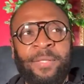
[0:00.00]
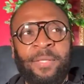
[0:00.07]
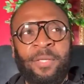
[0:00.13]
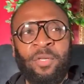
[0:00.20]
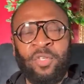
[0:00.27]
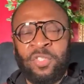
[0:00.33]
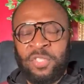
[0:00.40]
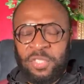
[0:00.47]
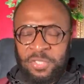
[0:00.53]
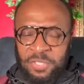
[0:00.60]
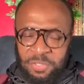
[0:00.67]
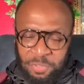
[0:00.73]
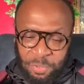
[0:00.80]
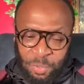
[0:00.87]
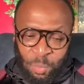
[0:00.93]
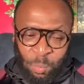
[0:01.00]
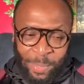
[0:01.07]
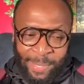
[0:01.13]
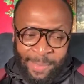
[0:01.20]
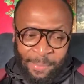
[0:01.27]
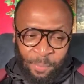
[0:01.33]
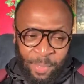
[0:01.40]
your sisters
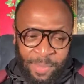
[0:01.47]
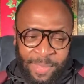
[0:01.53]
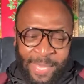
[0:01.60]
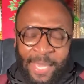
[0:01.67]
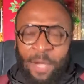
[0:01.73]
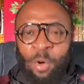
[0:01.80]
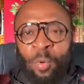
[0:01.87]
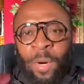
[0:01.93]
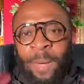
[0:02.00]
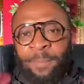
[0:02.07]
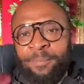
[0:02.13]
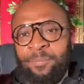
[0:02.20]
when when they go up